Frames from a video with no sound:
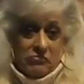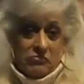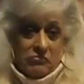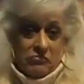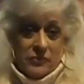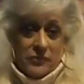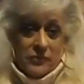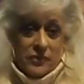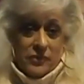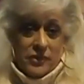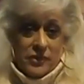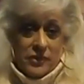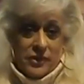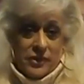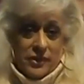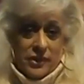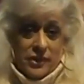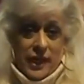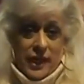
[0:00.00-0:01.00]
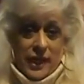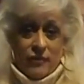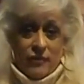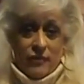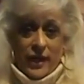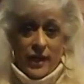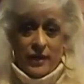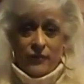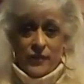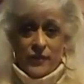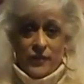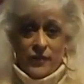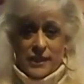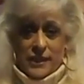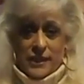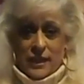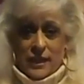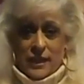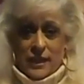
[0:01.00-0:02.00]
You're kind of writing for yourself,
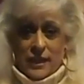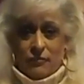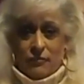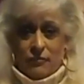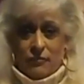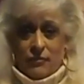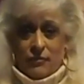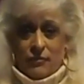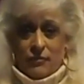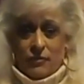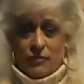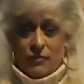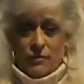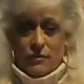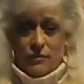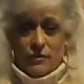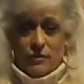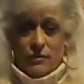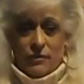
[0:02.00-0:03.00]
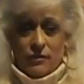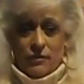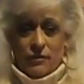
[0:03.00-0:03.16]
about yourself.